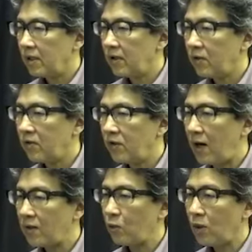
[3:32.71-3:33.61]
In
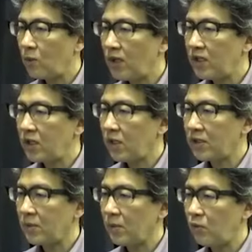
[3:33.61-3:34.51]
fact, when we
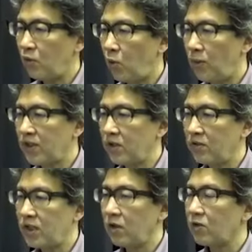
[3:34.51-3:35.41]
checked the performance
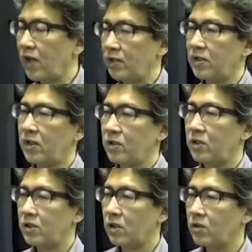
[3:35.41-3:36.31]
of single task
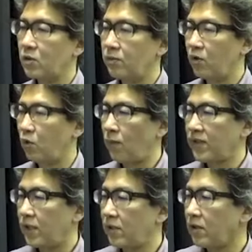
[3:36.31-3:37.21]
sessions, the good
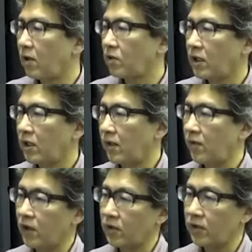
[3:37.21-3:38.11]
performance had no
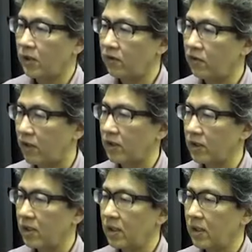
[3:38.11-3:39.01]
significant
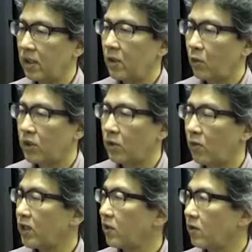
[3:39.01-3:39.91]
difference with the
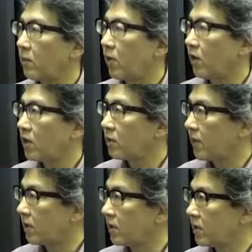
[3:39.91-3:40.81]
rest of the
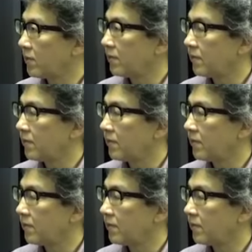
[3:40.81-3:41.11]
participants.